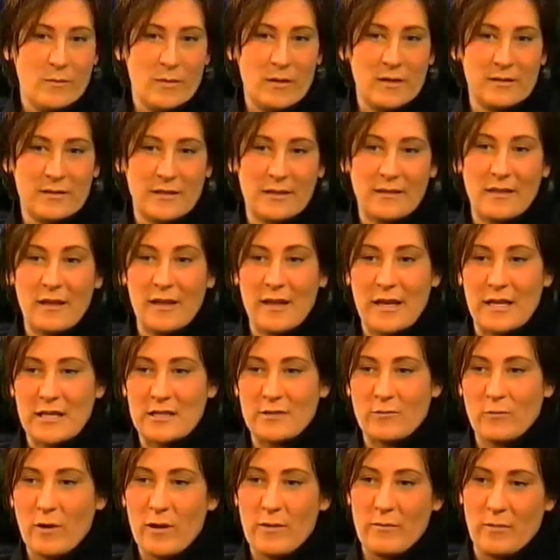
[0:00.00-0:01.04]
Because I think
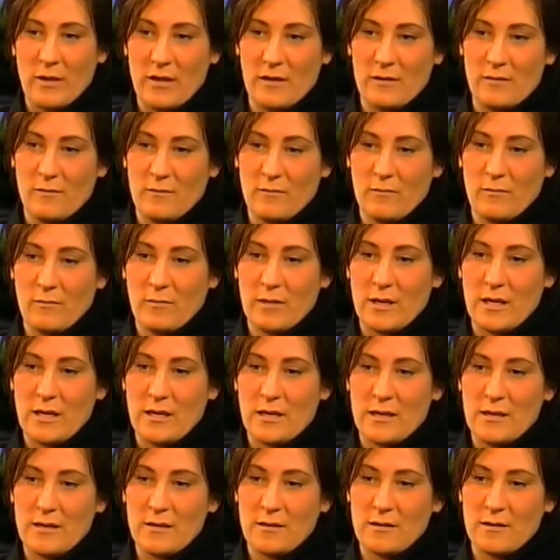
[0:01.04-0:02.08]
as women,
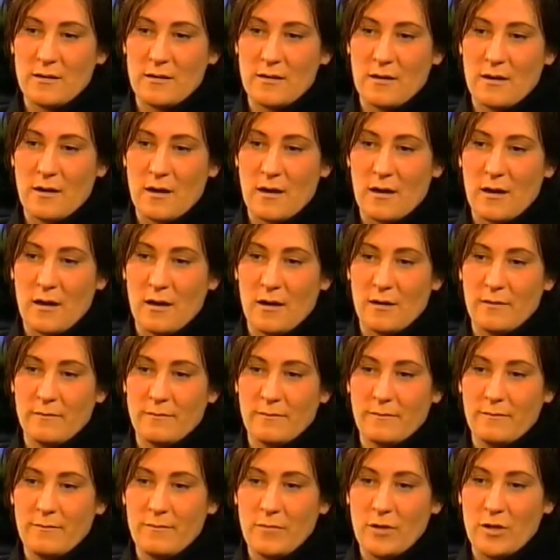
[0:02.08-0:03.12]
we
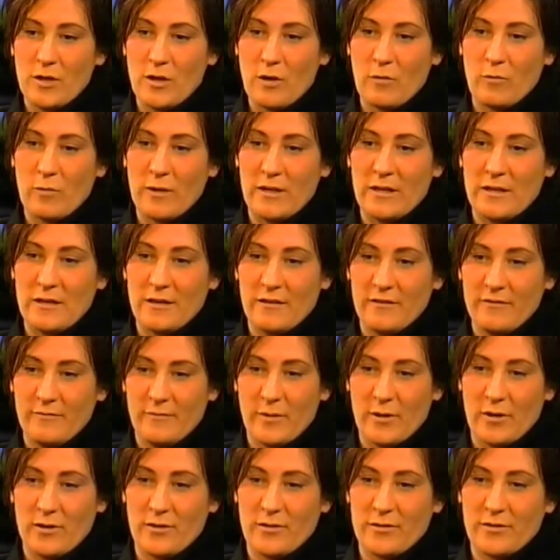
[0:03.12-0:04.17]
um, you know, we give
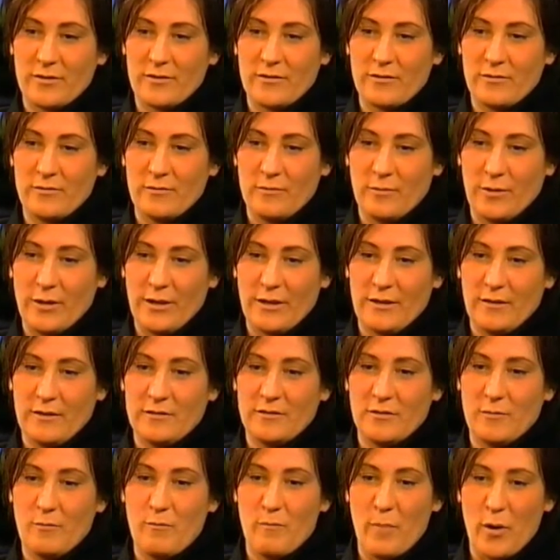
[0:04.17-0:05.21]
birth we,
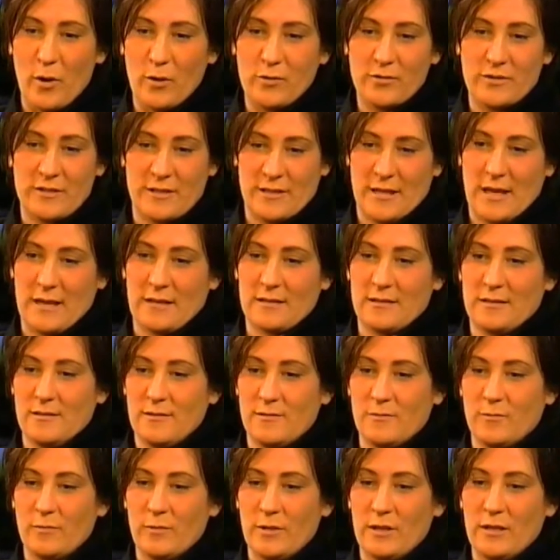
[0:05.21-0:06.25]
to both
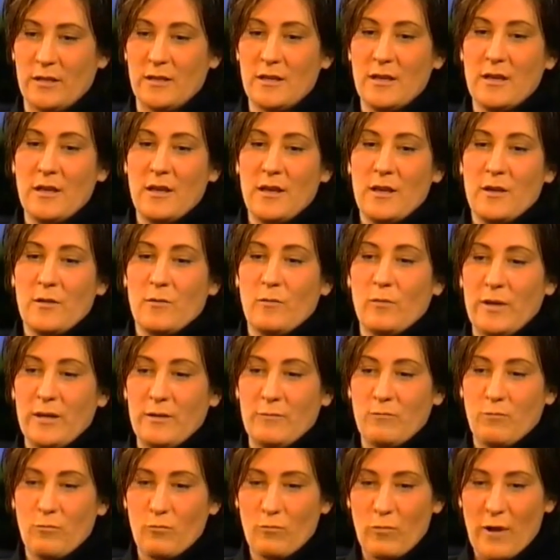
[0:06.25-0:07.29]
sexes. We, we
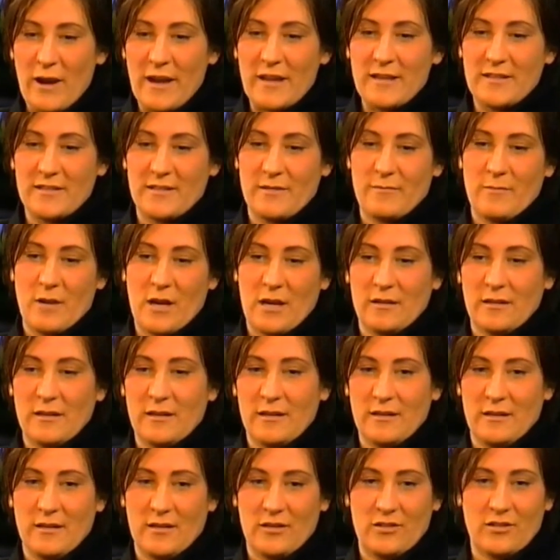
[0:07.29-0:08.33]
raise them
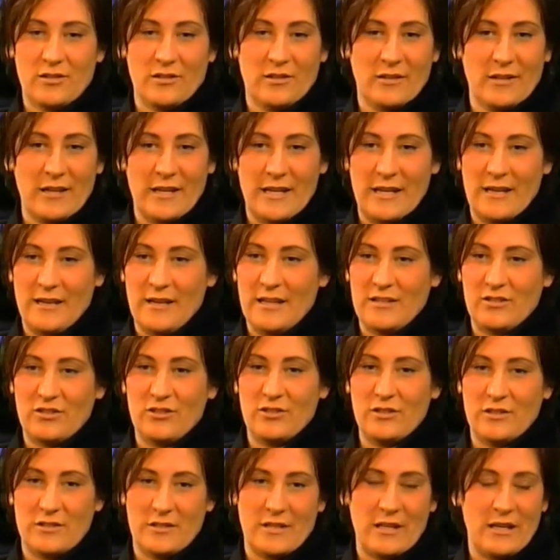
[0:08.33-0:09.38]
unconditionally. It's
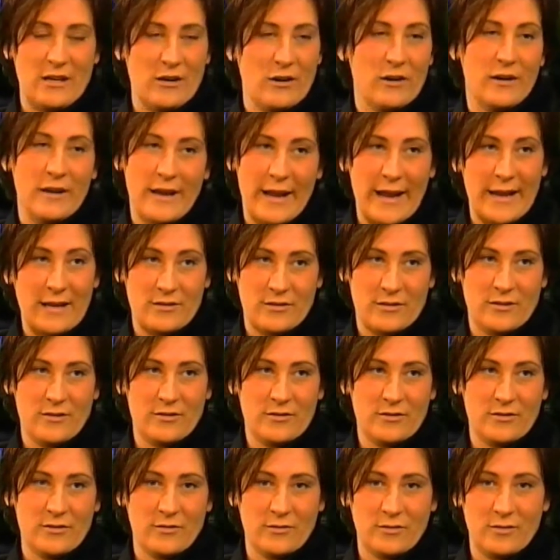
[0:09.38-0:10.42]
just in our nature.
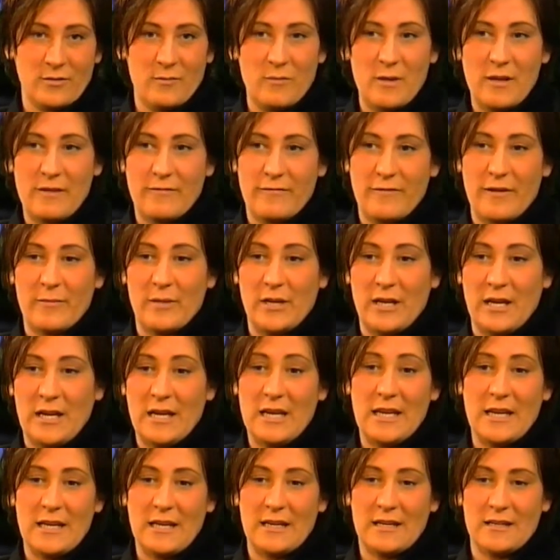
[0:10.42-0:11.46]
So to me,
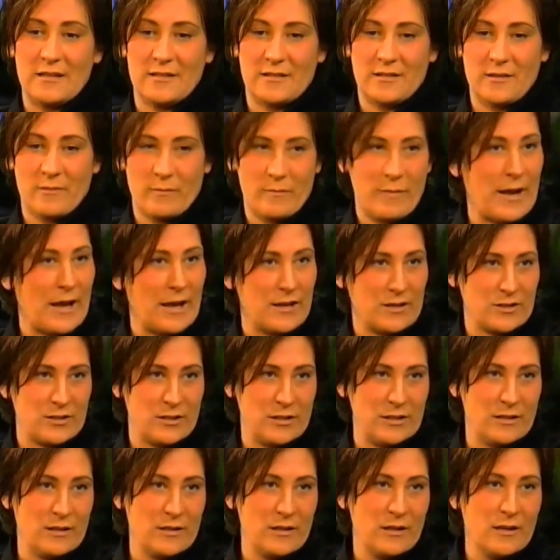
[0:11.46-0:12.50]
femininity is
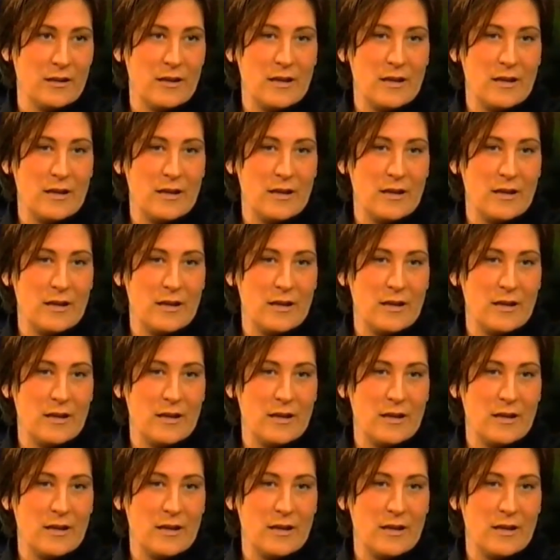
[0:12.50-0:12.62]
compassion.